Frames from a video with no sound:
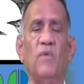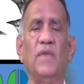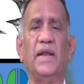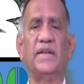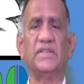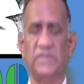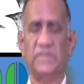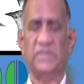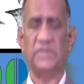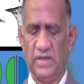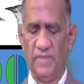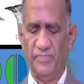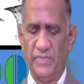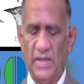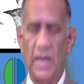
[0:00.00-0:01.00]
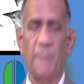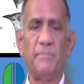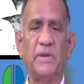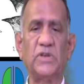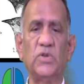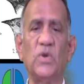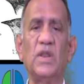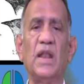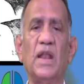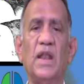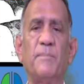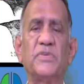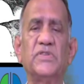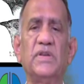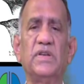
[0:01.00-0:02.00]
Now let us see a pictorial
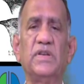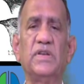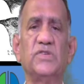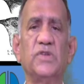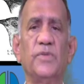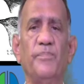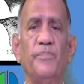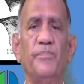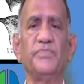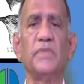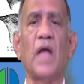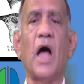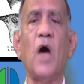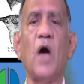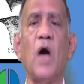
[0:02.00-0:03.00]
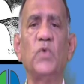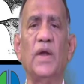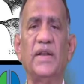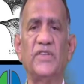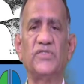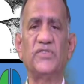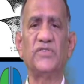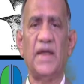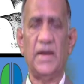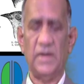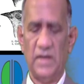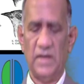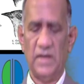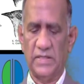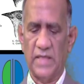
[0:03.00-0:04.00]
representation how to
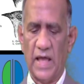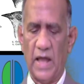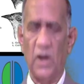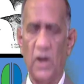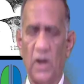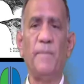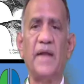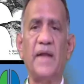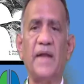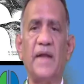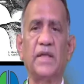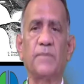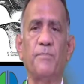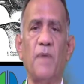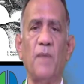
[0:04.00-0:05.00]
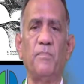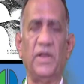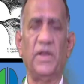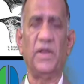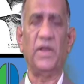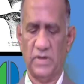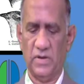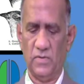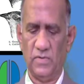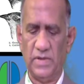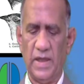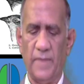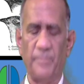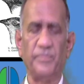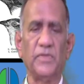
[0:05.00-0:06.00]
understand the allopatric population.
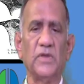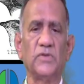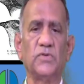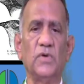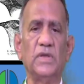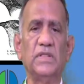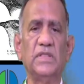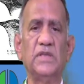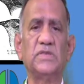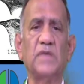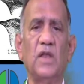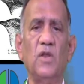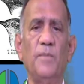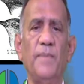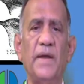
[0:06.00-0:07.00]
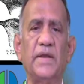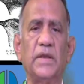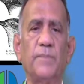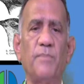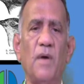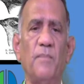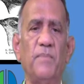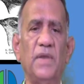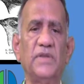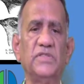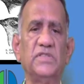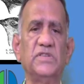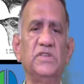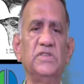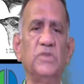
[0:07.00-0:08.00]
Okay, so in this allopatric population,
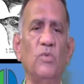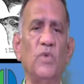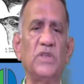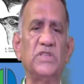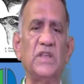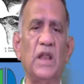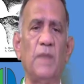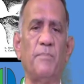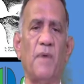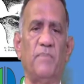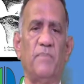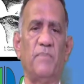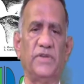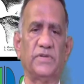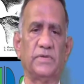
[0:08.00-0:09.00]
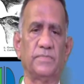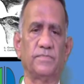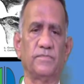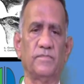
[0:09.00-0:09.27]
this is the original population.